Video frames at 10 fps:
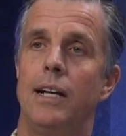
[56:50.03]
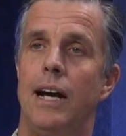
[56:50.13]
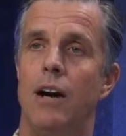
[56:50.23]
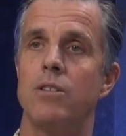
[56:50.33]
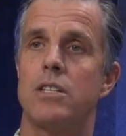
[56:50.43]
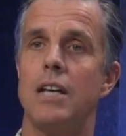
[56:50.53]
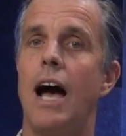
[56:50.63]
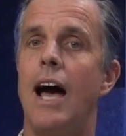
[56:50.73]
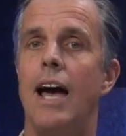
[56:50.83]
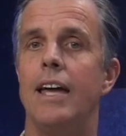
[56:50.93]

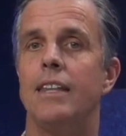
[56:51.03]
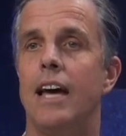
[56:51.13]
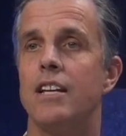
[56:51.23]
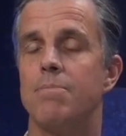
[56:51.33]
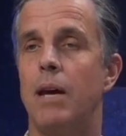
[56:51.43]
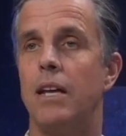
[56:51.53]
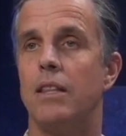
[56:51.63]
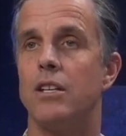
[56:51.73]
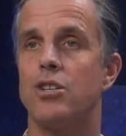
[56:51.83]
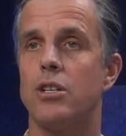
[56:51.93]
outside that has made
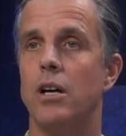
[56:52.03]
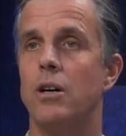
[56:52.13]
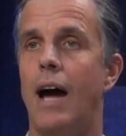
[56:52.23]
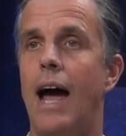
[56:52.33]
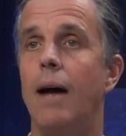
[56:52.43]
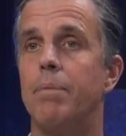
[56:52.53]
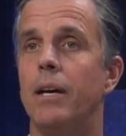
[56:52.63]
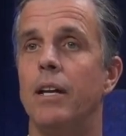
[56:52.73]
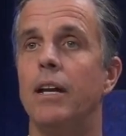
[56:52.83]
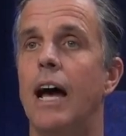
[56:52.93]
this show
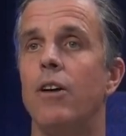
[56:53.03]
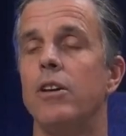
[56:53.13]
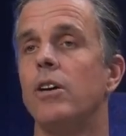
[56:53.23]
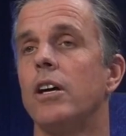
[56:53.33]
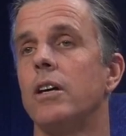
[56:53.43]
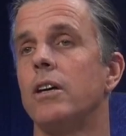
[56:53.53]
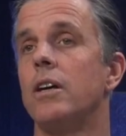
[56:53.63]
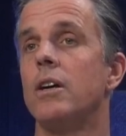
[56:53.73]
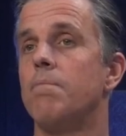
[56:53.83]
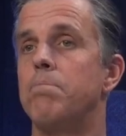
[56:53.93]
happen, and now Yogi
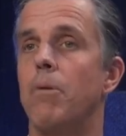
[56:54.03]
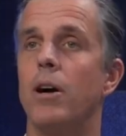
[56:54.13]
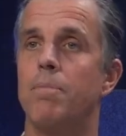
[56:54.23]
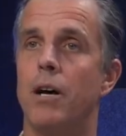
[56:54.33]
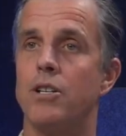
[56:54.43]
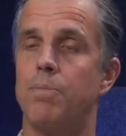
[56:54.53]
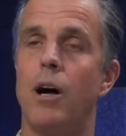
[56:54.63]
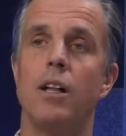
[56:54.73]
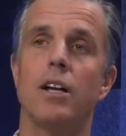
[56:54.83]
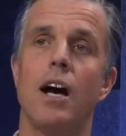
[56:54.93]

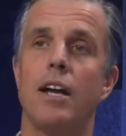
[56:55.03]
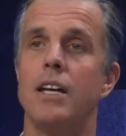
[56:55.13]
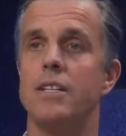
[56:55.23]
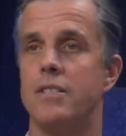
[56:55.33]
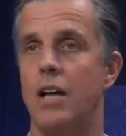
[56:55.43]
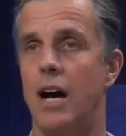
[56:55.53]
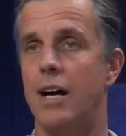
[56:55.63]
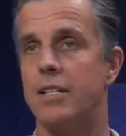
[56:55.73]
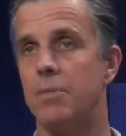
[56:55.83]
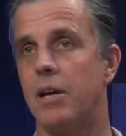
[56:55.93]
Bajapala got his
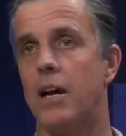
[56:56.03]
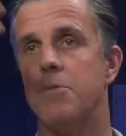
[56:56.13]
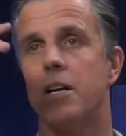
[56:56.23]
nod to become a